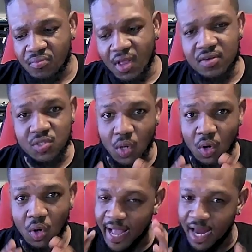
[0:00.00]
So
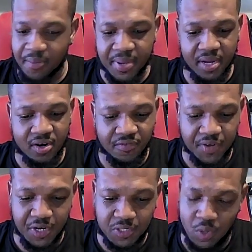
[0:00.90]
it gotta be on our
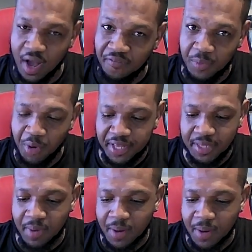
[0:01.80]
video, so I have to break them
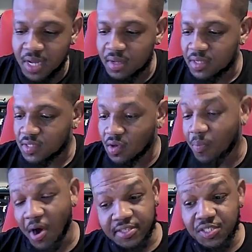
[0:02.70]
up. So
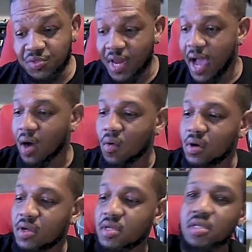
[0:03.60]
part 2 now,
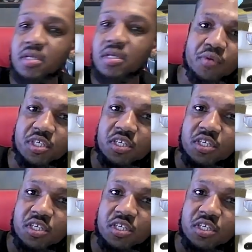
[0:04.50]
you know, we just